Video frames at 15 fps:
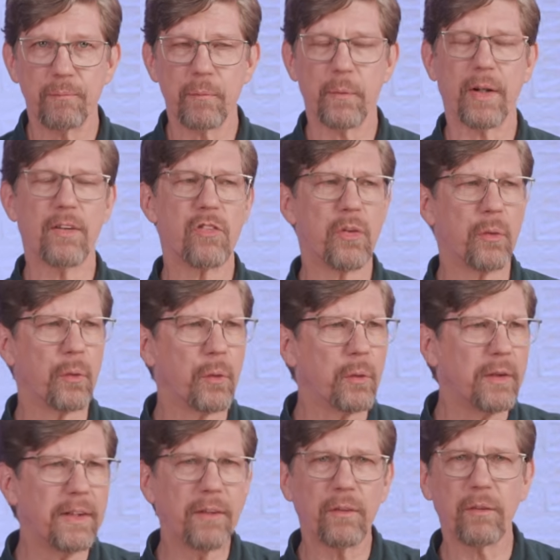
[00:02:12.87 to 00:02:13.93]
Right? So
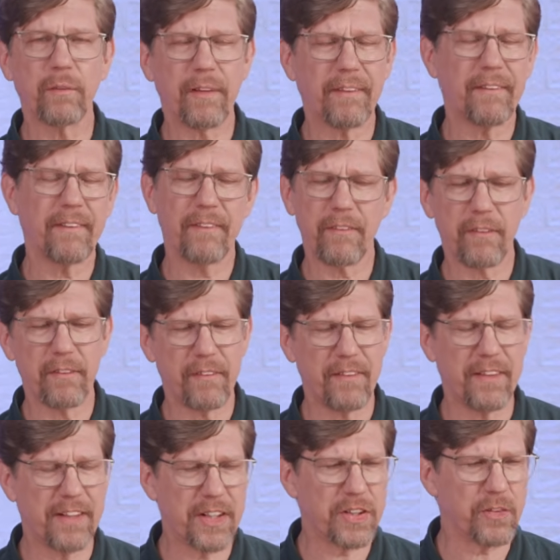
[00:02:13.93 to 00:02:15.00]
earlier in
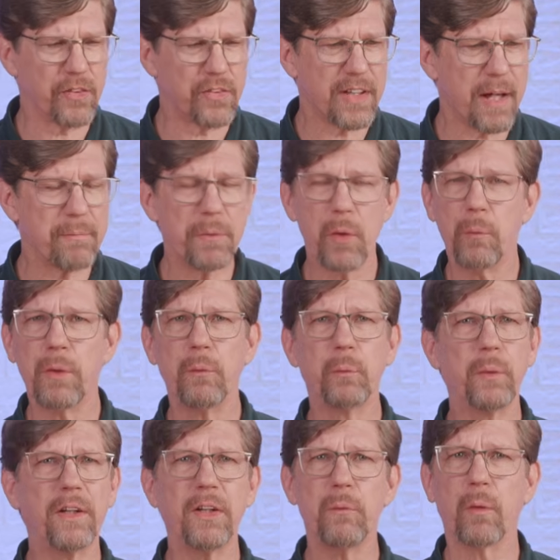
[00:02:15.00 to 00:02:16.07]
the initial step, we
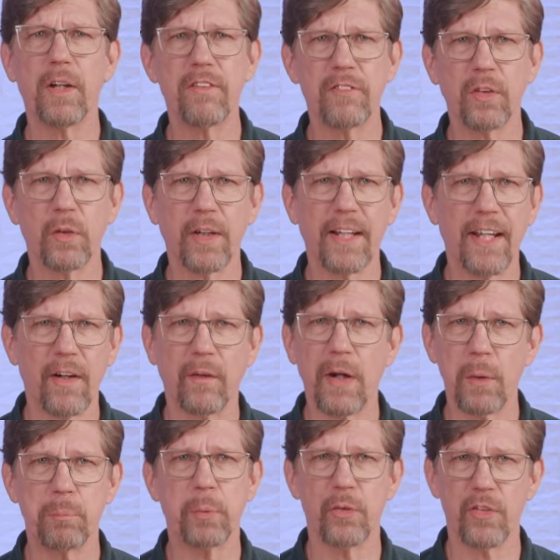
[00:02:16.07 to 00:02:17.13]
really weren't even looking at our
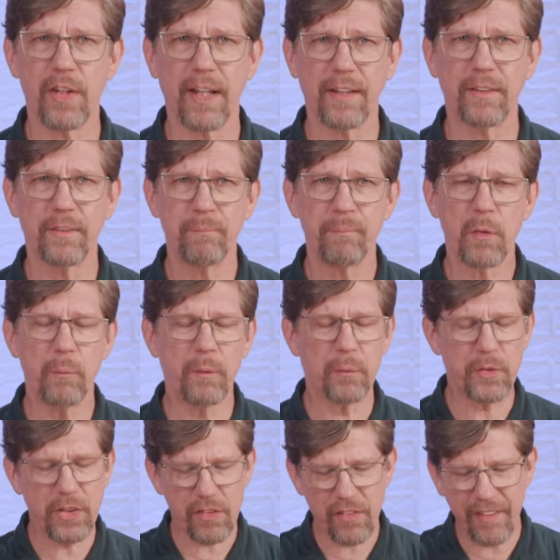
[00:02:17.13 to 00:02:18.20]
outputs yet. We were
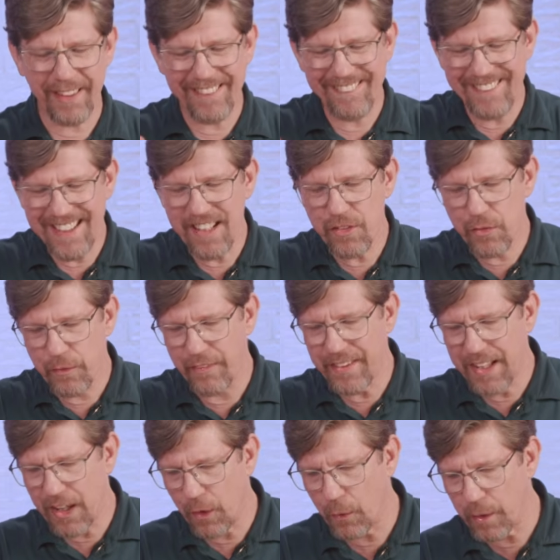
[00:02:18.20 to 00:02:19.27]
just saying these are
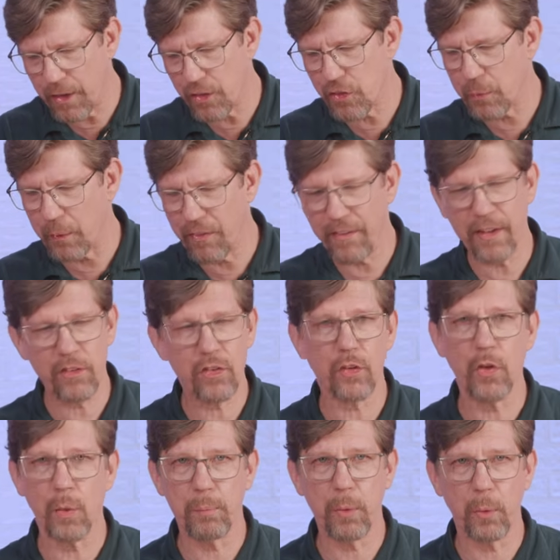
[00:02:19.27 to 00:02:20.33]
the areas where things could
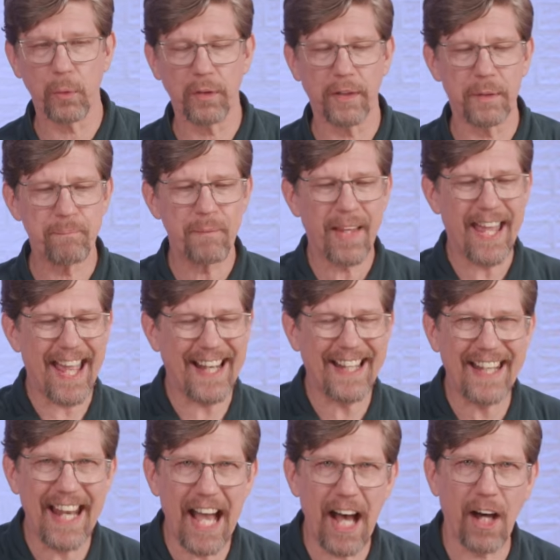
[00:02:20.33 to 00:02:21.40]
go poorly.
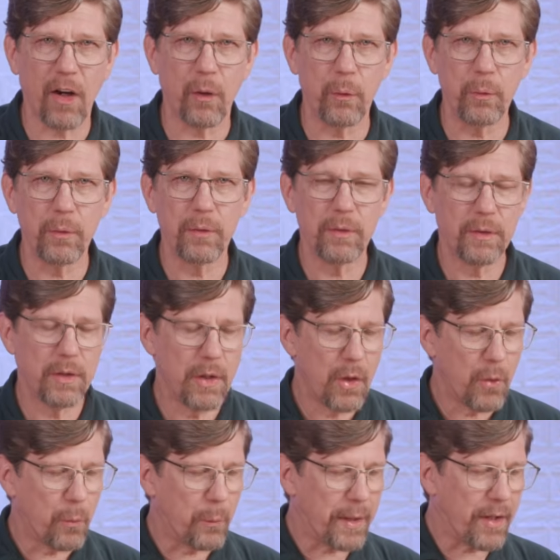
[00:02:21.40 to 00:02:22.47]
And now
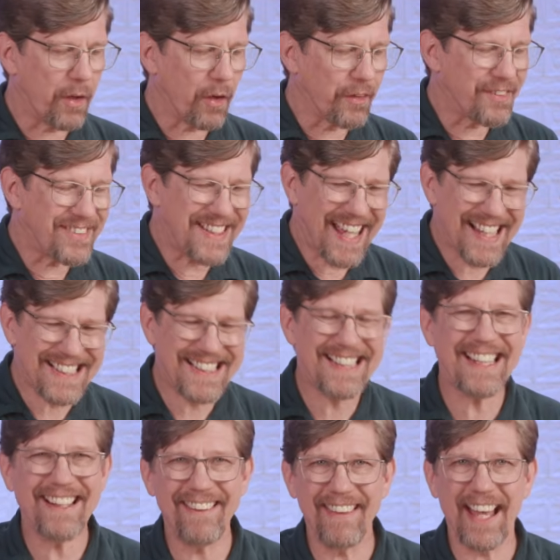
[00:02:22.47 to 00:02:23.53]
we are
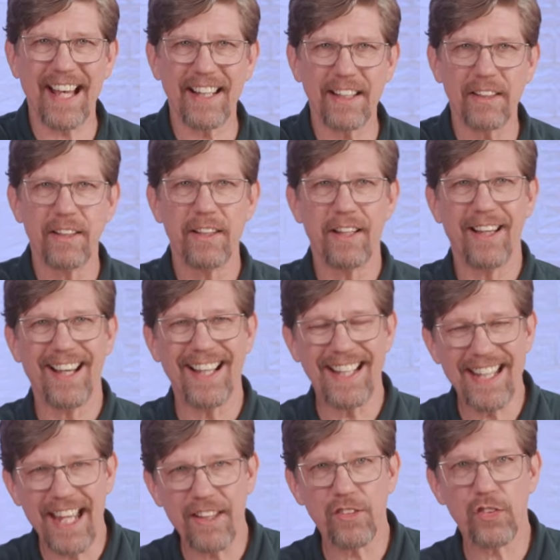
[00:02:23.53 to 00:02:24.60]
testing that
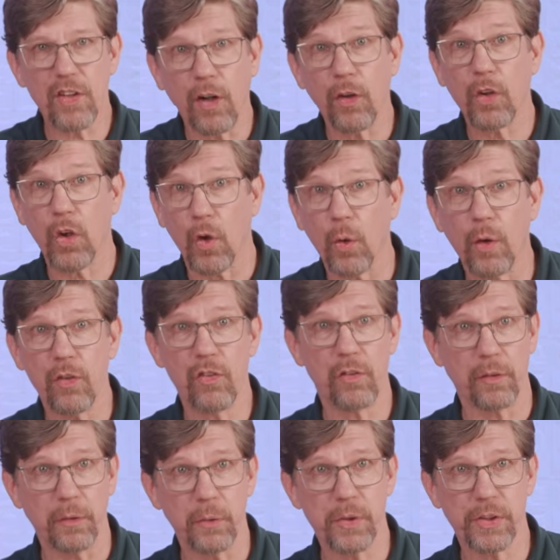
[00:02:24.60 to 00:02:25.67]
against our current
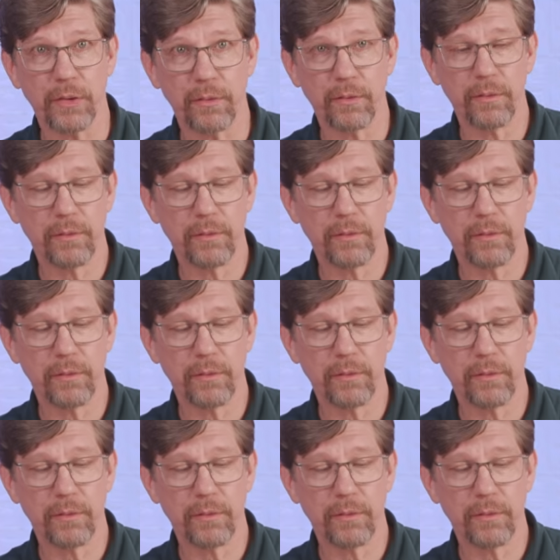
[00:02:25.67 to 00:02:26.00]
solution.